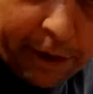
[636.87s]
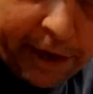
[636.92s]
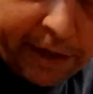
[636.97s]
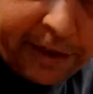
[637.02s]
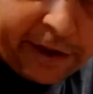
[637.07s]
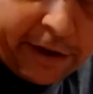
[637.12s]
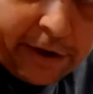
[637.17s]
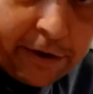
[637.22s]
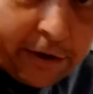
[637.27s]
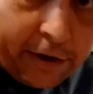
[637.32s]
that
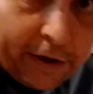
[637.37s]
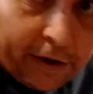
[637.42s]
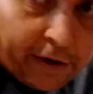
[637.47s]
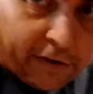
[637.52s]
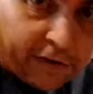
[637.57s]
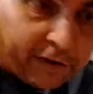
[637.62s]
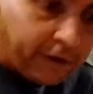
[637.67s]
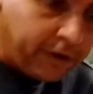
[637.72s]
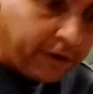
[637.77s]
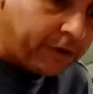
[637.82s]
you don't
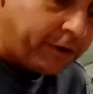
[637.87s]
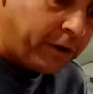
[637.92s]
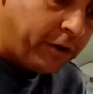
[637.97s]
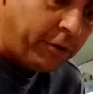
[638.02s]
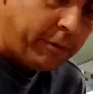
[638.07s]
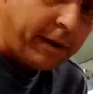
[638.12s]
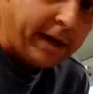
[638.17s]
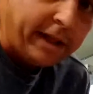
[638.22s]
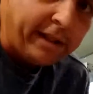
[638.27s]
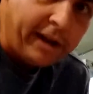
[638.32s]
notice, or it'll go
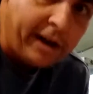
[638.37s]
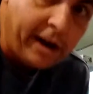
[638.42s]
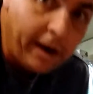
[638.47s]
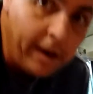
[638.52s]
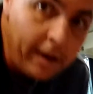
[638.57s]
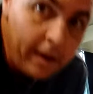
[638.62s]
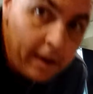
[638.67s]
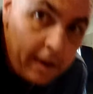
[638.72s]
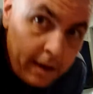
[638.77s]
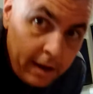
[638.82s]
away later.
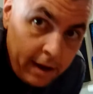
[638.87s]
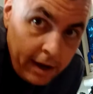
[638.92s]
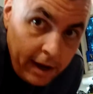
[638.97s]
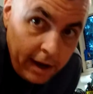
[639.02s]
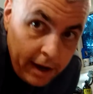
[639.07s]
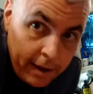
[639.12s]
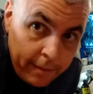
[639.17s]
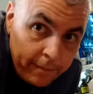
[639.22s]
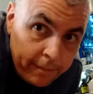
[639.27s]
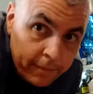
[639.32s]

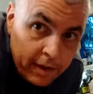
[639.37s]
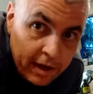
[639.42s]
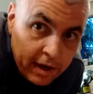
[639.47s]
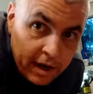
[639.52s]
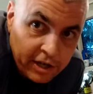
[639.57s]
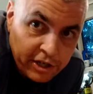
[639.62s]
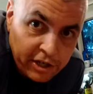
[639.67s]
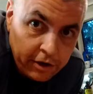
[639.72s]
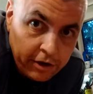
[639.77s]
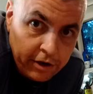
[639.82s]

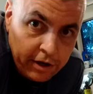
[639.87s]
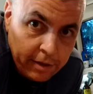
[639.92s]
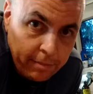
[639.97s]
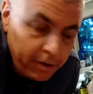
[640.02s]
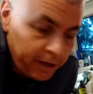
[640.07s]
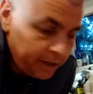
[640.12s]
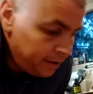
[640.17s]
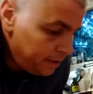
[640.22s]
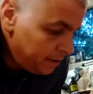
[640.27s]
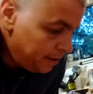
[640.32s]
As you learn to
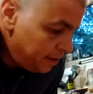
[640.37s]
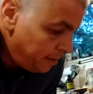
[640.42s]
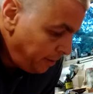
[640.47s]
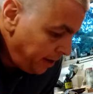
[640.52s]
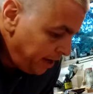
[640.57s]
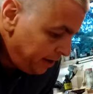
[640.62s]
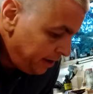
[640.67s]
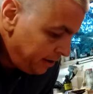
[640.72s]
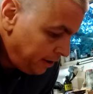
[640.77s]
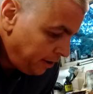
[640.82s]
put the
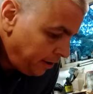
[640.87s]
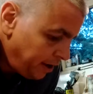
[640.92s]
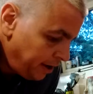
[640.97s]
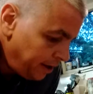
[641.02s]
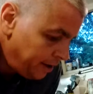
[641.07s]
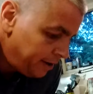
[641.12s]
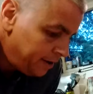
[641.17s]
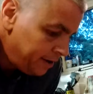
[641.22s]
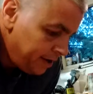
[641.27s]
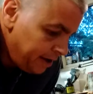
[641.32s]
paint
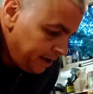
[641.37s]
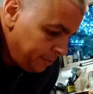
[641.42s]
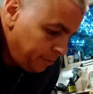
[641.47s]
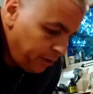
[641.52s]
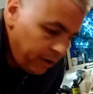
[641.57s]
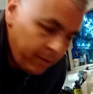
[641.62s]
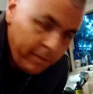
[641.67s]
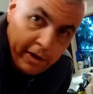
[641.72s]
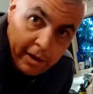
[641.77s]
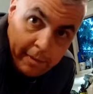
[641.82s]
on in
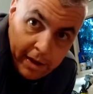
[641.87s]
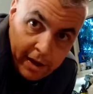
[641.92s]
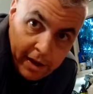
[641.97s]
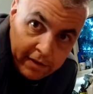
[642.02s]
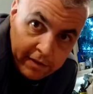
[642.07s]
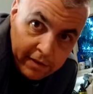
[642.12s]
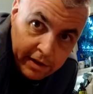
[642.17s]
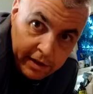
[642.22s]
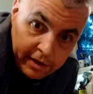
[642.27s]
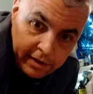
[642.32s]
appropriate
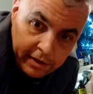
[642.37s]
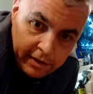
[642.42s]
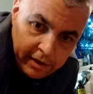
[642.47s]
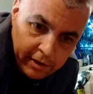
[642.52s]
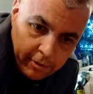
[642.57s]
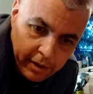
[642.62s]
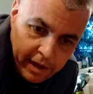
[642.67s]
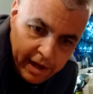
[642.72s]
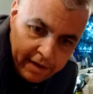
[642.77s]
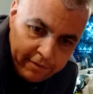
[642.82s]
amounts, then you
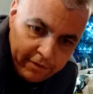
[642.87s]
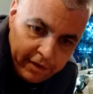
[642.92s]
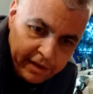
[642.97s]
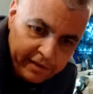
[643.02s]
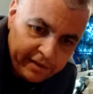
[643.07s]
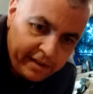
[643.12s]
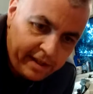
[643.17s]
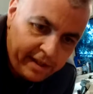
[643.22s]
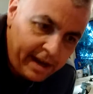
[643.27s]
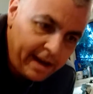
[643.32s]
will have less
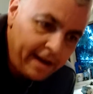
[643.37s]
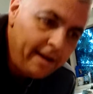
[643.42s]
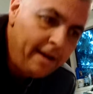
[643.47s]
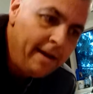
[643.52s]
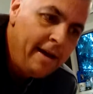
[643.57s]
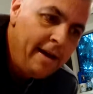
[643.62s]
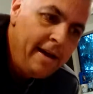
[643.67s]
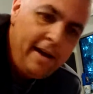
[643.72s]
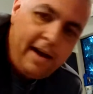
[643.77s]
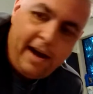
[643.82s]
of that.
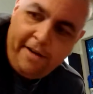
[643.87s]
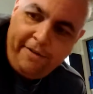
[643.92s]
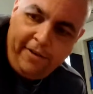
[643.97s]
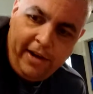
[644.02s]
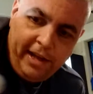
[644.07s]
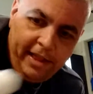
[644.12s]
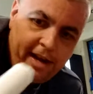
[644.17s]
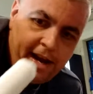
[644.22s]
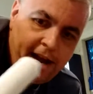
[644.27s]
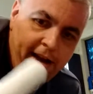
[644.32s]
I
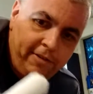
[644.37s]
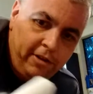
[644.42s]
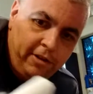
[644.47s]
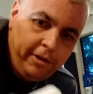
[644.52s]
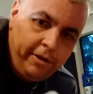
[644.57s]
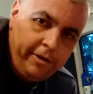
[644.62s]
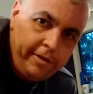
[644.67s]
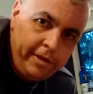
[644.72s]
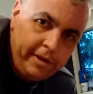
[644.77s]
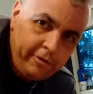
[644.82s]
find that I have to
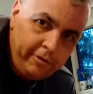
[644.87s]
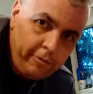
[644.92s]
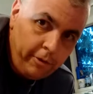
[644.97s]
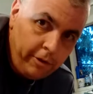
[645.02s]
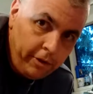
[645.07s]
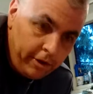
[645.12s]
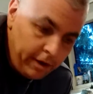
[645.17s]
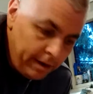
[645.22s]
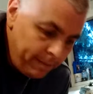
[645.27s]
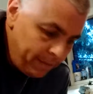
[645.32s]
load this
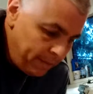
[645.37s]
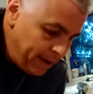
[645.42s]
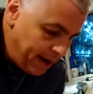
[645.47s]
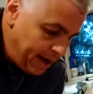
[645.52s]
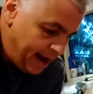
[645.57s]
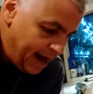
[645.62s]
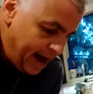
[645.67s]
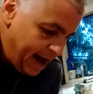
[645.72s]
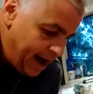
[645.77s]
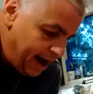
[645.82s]
roller up about
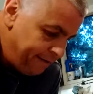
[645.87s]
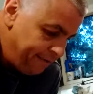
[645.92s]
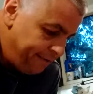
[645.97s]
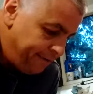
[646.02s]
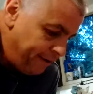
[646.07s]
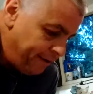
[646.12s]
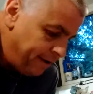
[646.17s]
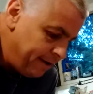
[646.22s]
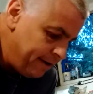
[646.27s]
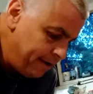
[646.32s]

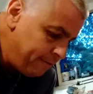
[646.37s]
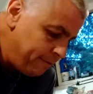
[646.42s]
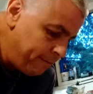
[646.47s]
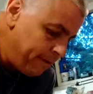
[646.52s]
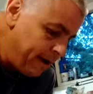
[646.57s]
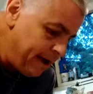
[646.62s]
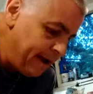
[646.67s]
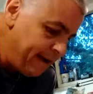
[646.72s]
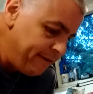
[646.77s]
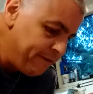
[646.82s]

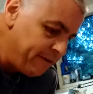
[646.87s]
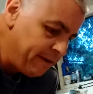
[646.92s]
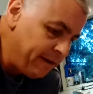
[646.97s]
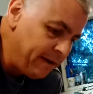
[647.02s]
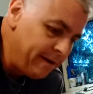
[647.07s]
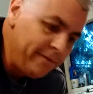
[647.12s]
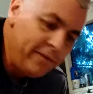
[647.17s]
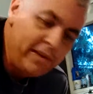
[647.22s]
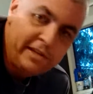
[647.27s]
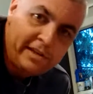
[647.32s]
halfway
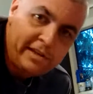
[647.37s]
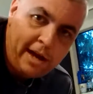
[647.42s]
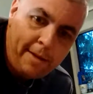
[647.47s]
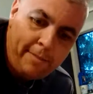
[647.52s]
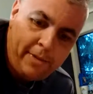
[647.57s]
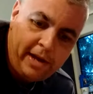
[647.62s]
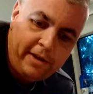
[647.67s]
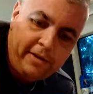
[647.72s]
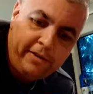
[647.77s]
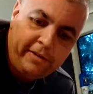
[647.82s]
for these top
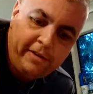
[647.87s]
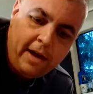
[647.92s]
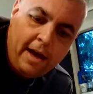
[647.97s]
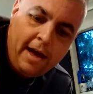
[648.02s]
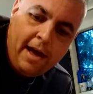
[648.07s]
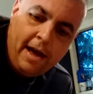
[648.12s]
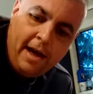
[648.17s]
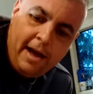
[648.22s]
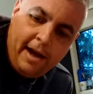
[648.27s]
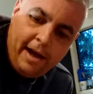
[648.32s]
panels,
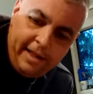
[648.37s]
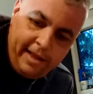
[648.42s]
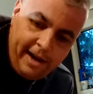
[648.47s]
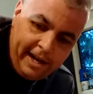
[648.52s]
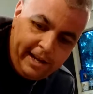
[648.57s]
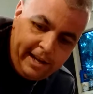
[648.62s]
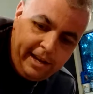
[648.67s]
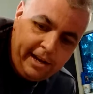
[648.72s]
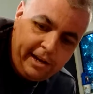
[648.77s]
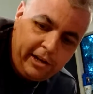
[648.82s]
and then I
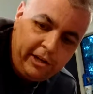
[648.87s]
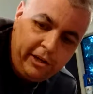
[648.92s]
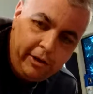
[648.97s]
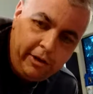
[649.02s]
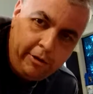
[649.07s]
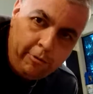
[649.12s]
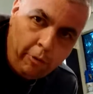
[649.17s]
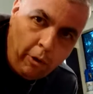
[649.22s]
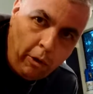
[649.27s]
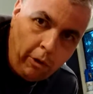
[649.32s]
can get a
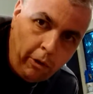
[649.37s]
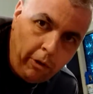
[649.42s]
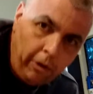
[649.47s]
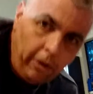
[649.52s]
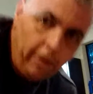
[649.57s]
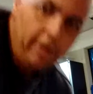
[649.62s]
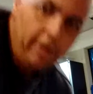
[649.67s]
good roll